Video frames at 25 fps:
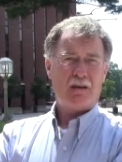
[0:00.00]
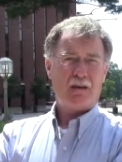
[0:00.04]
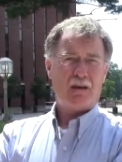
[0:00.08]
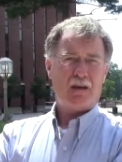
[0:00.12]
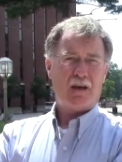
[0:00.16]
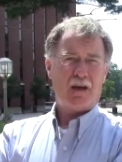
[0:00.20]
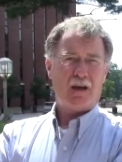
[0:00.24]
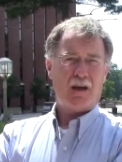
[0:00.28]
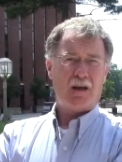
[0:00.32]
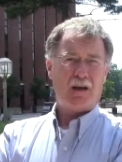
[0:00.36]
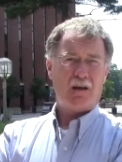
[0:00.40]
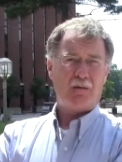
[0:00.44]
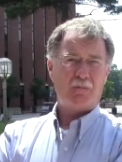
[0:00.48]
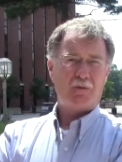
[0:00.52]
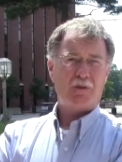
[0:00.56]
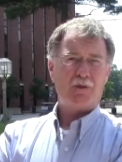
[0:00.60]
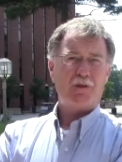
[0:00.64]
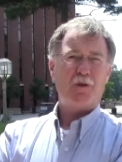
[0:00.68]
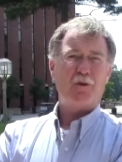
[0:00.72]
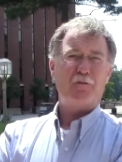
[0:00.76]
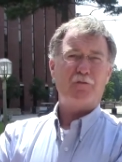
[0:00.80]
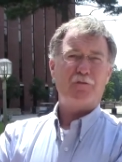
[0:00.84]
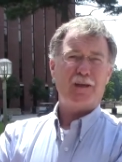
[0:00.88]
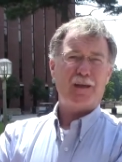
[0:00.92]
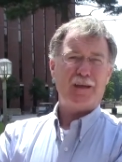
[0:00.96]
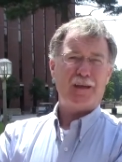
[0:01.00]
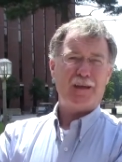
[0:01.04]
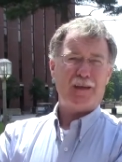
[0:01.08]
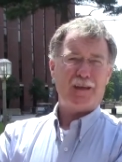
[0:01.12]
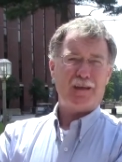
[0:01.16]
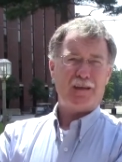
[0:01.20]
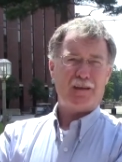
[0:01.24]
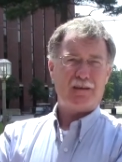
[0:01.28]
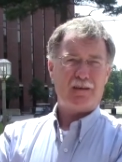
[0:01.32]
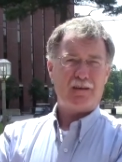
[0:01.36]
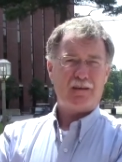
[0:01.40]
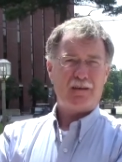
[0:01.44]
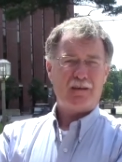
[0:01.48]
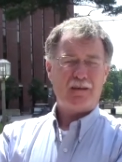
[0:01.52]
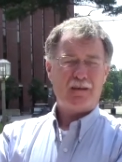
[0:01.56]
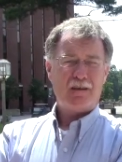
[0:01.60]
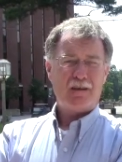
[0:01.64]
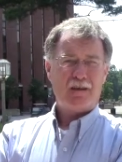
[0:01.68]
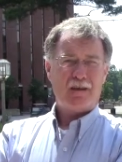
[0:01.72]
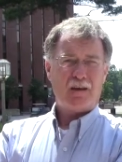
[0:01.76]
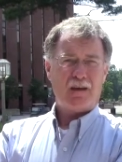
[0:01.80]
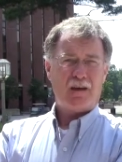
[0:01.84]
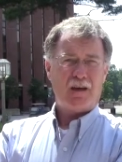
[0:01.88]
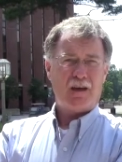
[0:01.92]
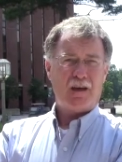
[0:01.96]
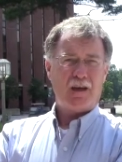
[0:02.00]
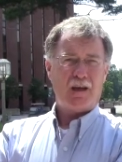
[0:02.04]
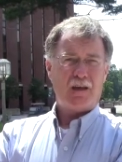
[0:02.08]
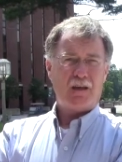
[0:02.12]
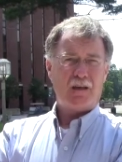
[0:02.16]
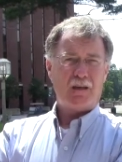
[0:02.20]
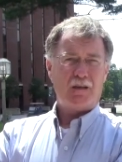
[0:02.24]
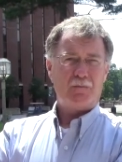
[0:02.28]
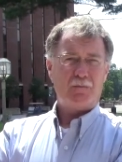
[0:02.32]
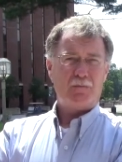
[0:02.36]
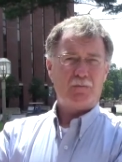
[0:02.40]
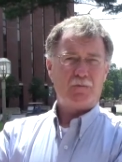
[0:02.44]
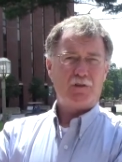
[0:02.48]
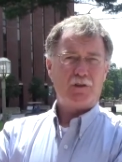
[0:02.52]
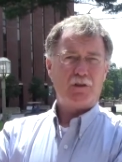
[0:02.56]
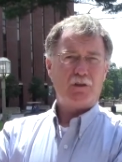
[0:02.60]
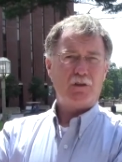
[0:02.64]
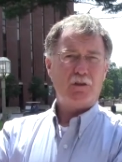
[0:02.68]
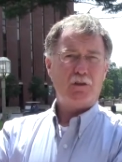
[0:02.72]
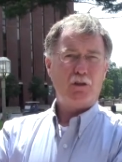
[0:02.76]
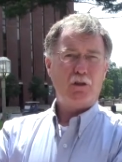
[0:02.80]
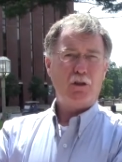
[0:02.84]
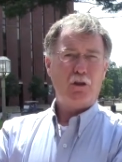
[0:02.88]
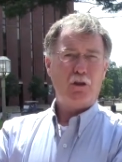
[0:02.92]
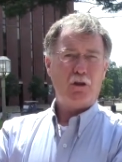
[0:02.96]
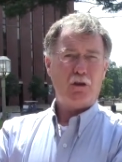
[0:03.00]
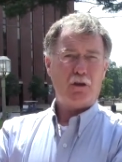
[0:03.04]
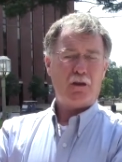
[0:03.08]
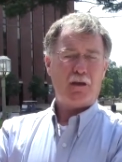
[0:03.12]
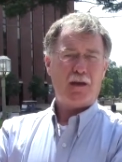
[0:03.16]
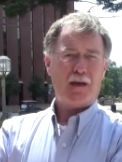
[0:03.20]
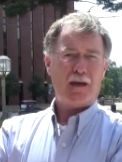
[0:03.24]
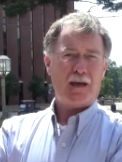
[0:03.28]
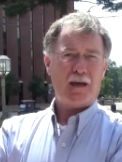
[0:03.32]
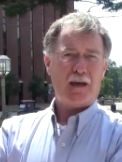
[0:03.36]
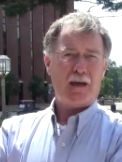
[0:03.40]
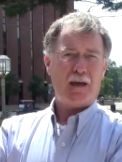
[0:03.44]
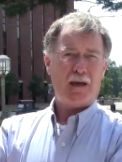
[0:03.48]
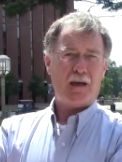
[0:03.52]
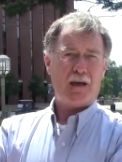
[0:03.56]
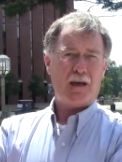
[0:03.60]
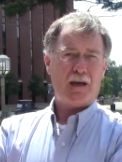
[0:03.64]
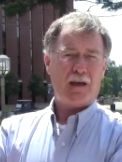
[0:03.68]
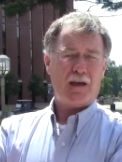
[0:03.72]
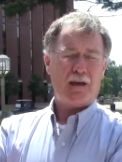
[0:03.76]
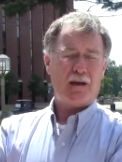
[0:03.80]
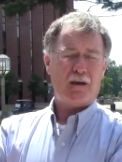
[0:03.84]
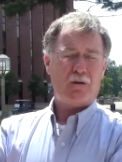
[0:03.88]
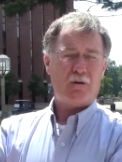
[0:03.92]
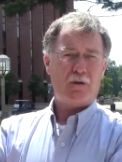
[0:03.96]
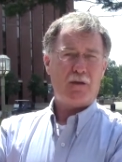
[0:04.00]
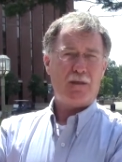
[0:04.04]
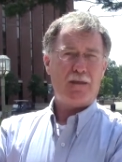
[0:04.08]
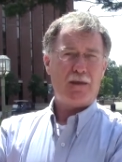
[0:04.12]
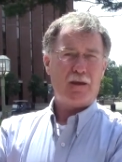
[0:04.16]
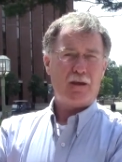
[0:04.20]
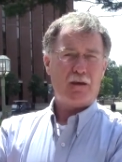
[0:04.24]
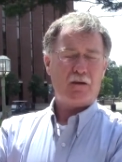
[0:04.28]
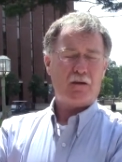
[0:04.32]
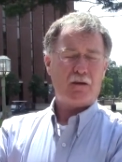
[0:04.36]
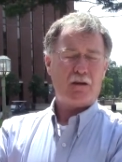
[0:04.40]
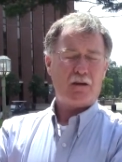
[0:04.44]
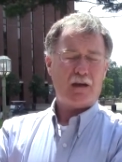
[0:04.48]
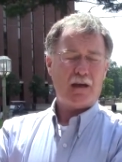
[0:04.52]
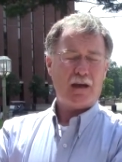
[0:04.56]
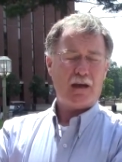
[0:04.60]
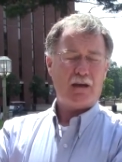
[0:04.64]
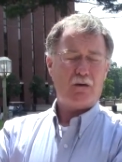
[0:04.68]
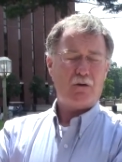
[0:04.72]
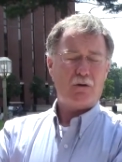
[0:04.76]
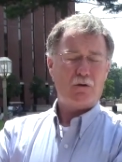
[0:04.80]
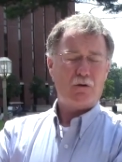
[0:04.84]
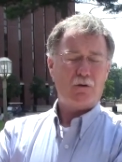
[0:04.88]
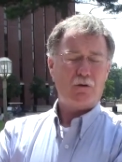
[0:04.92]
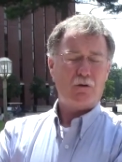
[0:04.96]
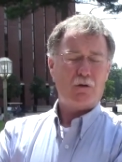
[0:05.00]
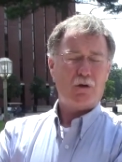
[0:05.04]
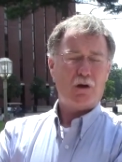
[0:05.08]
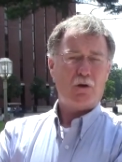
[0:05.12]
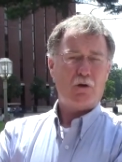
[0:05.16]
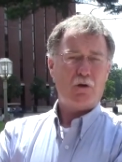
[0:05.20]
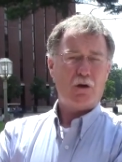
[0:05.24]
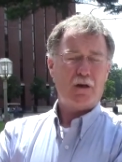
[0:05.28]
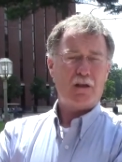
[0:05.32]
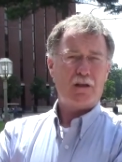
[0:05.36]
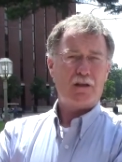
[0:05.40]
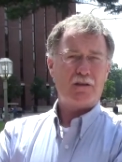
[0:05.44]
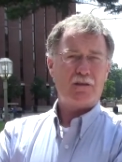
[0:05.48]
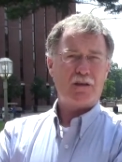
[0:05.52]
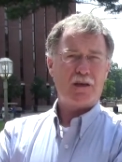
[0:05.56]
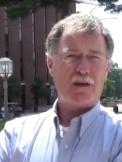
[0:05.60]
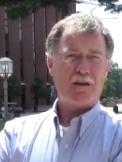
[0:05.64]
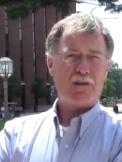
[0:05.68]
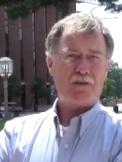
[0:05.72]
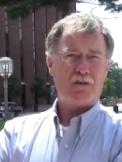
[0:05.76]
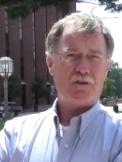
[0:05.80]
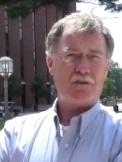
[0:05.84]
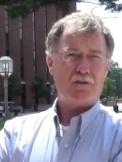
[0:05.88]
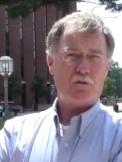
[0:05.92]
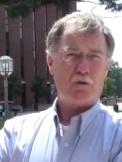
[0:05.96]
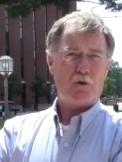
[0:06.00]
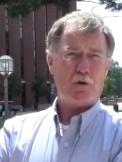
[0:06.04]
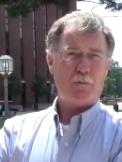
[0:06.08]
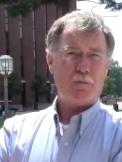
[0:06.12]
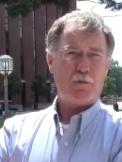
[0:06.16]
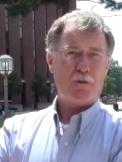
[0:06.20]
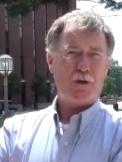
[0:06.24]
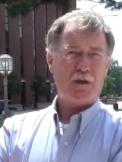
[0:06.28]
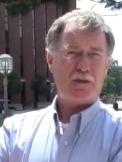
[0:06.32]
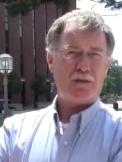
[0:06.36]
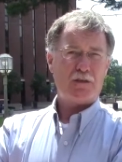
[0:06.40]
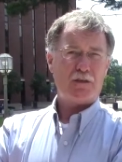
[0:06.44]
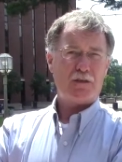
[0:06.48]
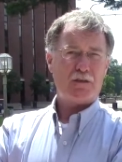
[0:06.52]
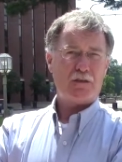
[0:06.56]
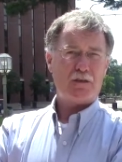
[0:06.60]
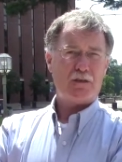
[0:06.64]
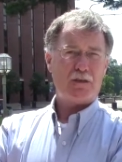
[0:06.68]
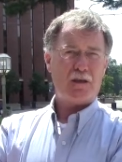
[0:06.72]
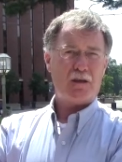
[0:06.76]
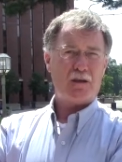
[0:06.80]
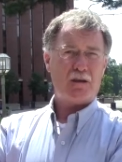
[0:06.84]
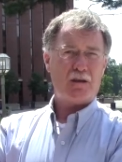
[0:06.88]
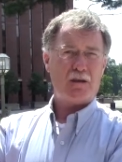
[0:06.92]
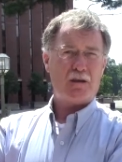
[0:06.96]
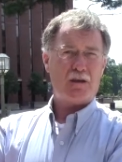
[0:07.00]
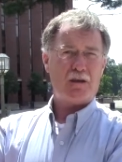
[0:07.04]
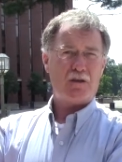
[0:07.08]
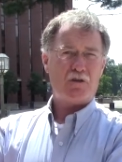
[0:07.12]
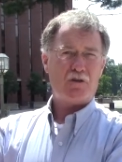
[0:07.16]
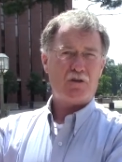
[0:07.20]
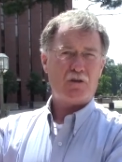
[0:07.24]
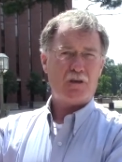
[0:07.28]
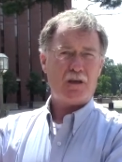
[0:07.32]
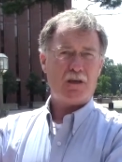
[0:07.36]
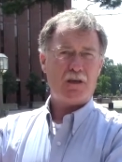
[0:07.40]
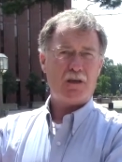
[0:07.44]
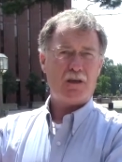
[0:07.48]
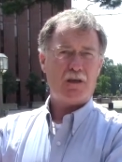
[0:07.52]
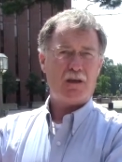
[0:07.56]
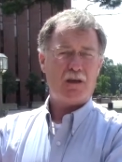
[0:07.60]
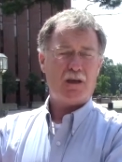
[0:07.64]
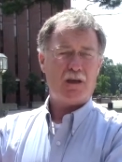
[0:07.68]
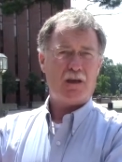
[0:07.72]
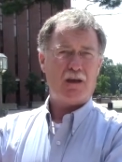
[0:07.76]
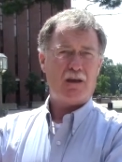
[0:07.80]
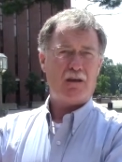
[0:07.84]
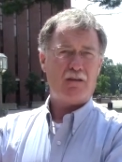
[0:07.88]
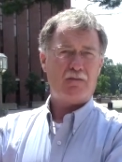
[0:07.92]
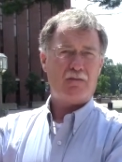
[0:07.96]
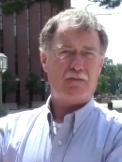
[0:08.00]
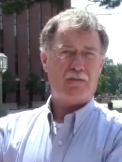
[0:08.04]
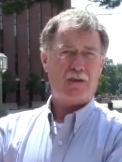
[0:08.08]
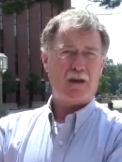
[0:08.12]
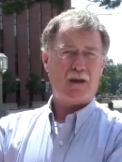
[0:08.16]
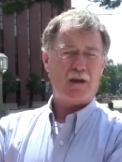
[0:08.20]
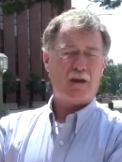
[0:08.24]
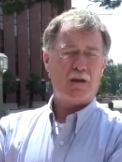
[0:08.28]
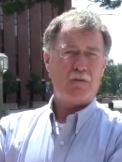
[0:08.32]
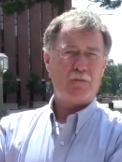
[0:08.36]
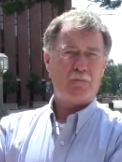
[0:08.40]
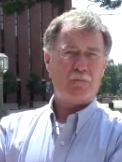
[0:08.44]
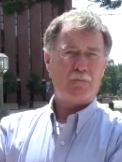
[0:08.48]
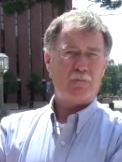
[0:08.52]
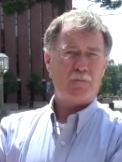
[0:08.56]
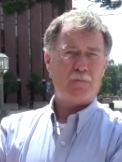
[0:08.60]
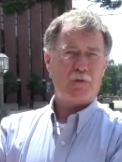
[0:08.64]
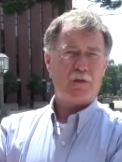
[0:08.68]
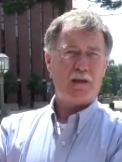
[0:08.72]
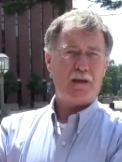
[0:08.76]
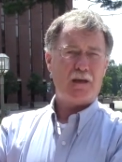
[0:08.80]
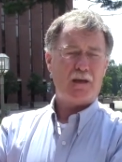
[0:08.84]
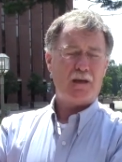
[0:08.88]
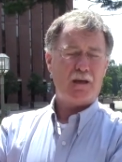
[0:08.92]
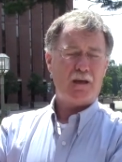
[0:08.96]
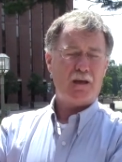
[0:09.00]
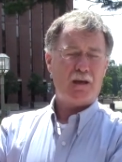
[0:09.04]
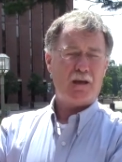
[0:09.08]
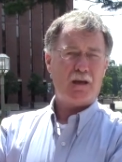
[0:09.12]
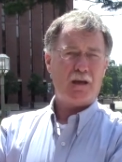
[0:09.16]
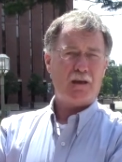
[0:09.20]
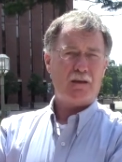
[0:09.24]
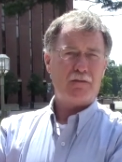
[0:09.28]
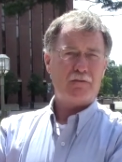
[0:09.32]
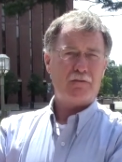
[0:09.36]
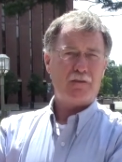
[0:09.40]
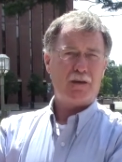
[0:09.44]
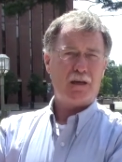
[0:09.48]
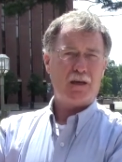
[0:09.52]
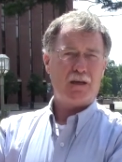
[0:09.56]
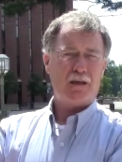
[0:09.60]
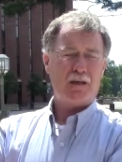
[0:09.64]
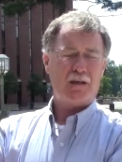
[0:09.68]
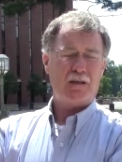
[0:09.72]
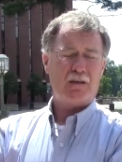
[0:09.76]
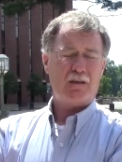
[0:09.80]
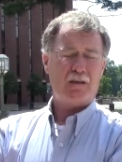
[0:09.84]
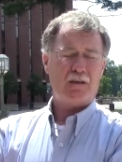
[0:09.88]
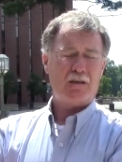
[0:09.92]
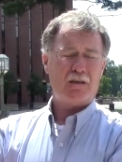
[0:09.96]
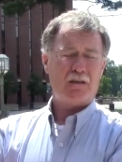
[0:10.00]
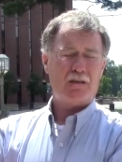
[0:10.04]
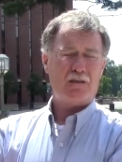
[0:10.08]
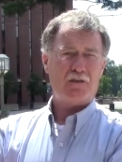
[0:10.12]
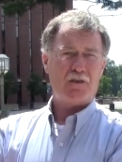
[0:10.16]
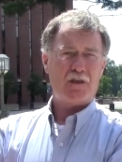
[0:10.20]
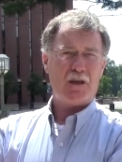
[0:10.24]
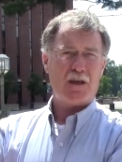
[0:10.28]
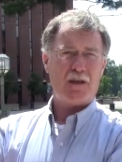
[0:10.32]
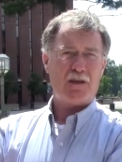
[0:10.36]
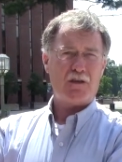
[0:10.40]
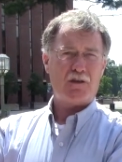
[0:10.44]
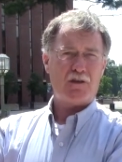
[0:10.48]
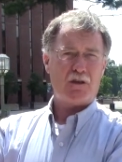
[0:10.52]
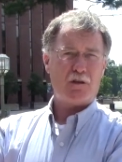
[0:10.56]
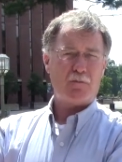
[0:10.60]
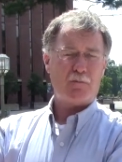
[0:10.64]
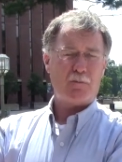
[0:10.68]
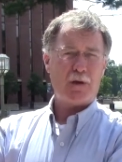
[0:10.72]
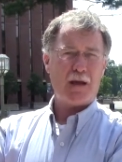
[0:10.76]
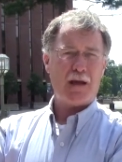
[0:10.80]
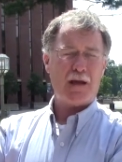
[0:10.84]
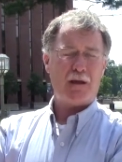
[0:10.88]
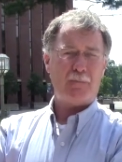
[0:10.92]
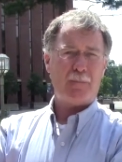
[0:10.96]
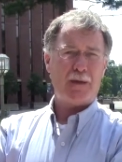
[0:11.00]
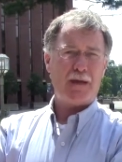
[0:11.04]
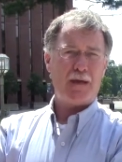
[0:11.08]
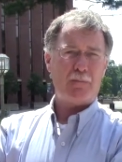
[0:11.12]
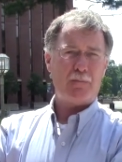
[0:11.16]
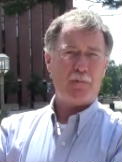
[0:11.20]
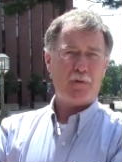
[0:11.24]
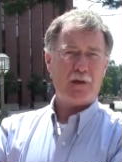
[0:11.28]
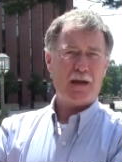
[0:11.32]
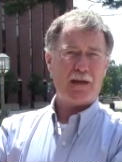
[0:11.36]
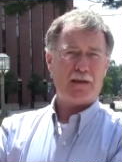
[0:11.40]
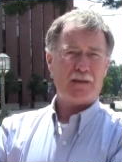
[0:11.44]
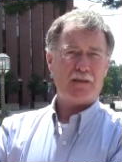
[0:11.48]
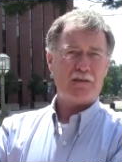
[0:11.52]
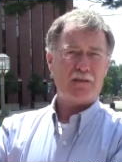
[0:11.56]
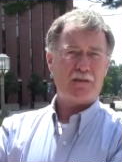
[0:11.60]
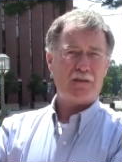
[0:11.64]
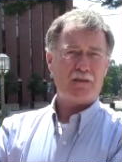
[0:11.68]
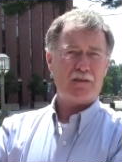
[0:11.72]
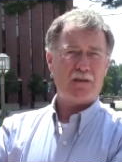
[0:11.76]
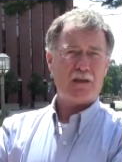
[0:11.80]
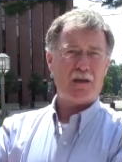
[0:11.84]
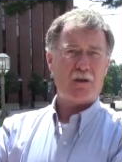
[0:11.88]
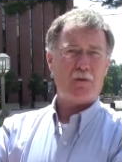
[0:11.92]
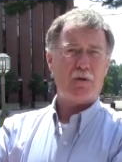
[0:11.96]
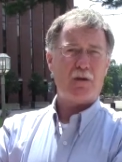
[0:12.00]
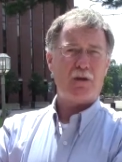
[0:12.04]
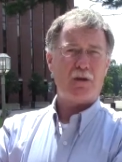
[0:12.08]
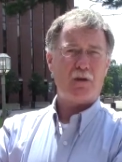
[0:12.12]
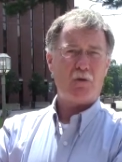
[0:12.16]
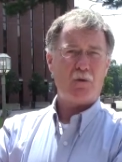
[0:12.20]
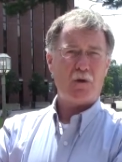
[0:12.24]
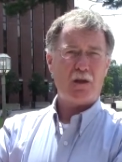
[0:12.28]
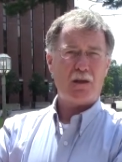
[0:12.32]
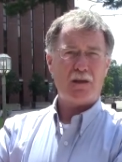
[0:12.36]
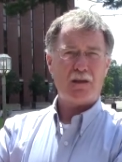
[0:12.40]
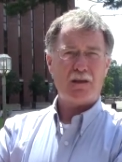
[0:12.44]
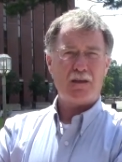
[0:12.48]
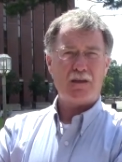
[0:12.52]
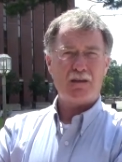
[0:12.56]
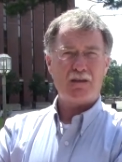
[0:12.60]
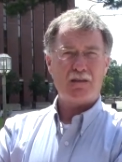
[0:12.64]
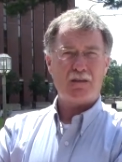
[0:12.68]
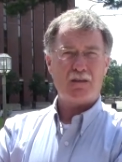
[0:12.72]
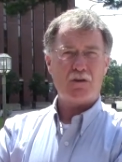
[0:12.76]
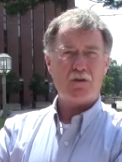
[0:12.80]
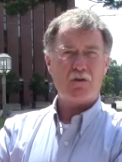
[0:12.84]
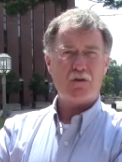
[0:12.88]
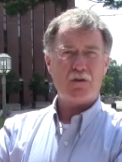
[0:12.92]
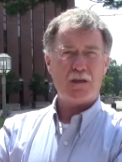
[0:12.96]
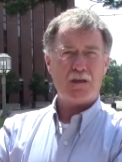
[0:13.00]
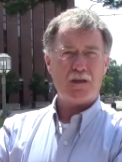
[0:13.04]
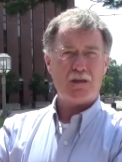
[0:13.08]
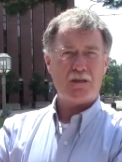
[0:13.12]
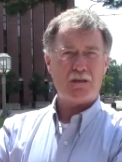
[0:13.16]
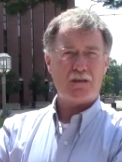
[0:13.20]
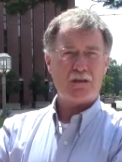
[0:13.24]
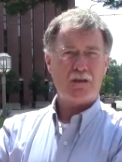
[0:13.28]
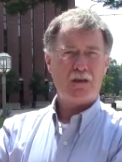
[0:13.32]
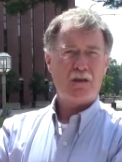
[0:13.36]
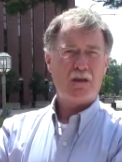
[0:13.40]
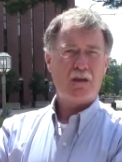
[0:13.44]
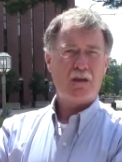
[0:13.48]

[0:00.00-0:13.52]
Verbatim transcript: uh, Slovenia, um, to look at how in their how organizations, corporations in their country have um, let, have uh, changed their pra pay practices, how inequality has increased,